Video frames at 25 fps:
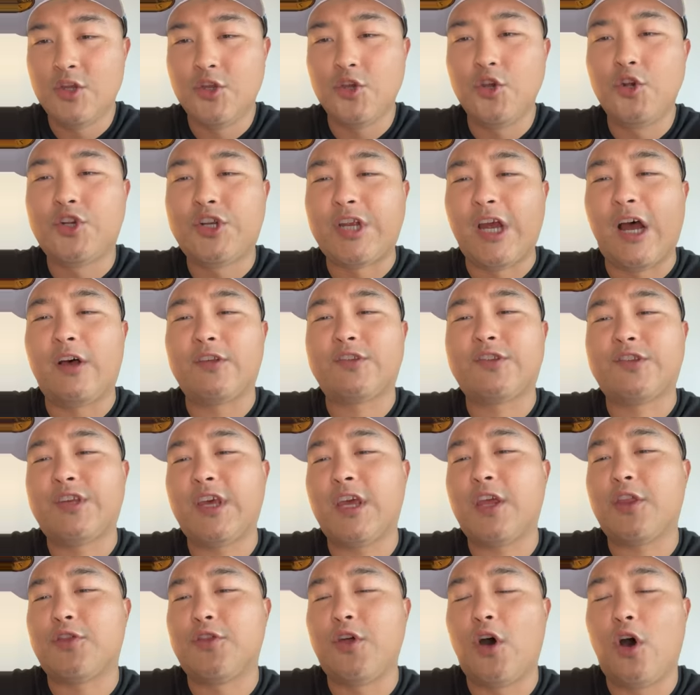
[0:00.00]
You shall
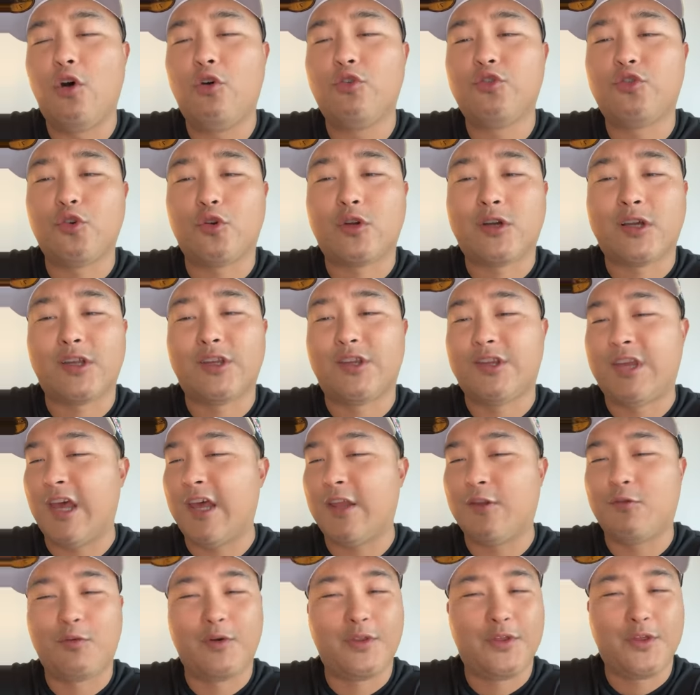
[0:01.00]
seek those who
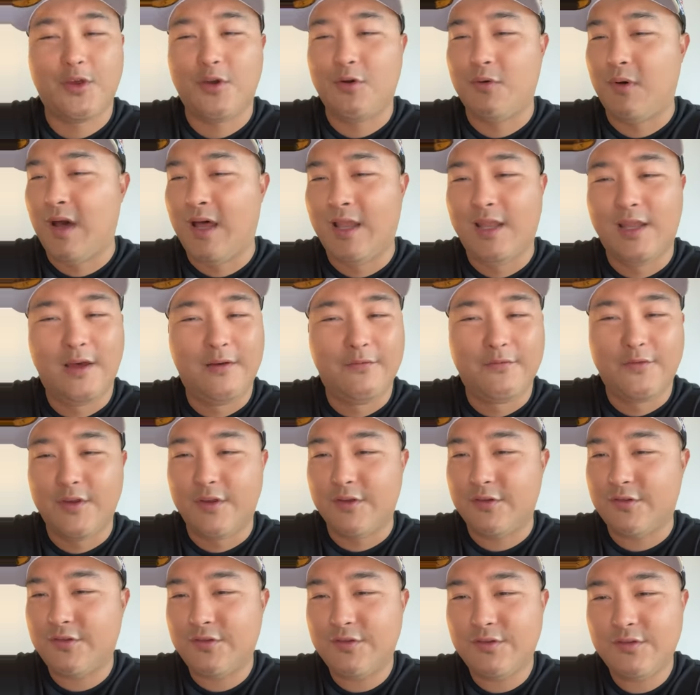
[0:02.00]
contend with you. I love
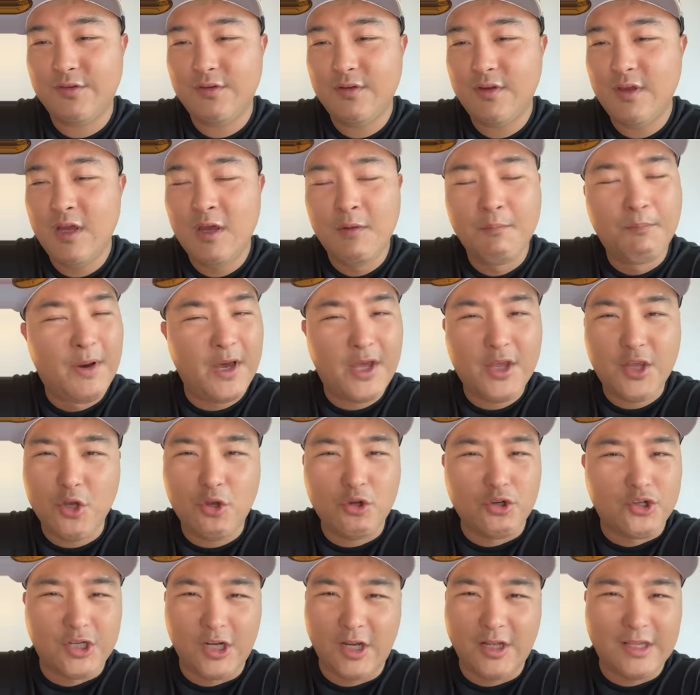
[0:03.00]
this. But
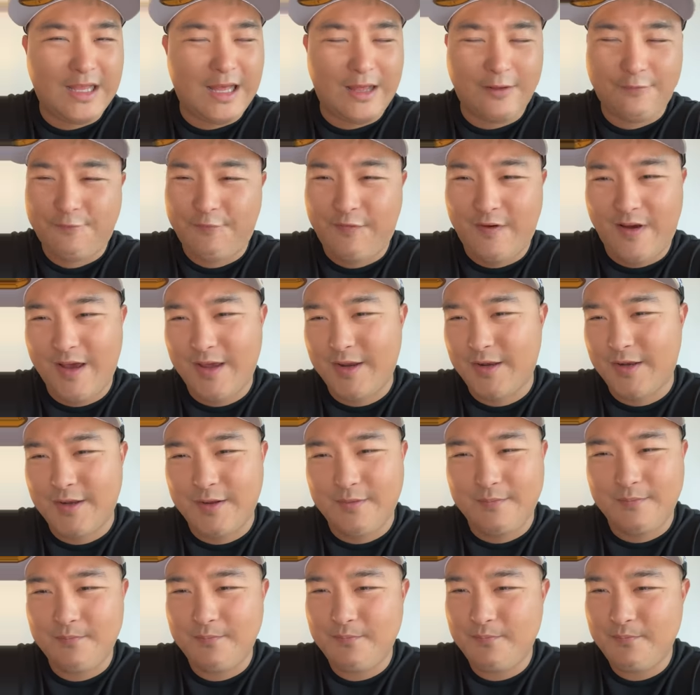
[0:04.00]
you shall not find
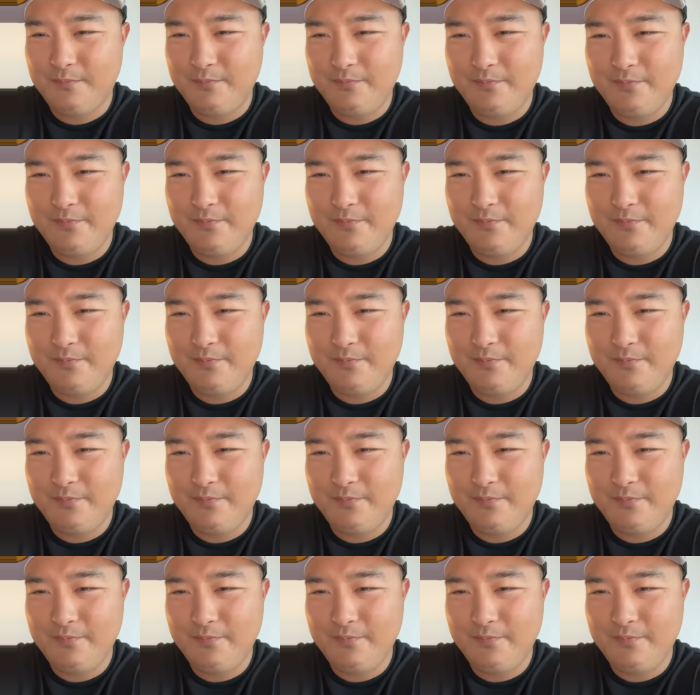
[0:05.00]
them.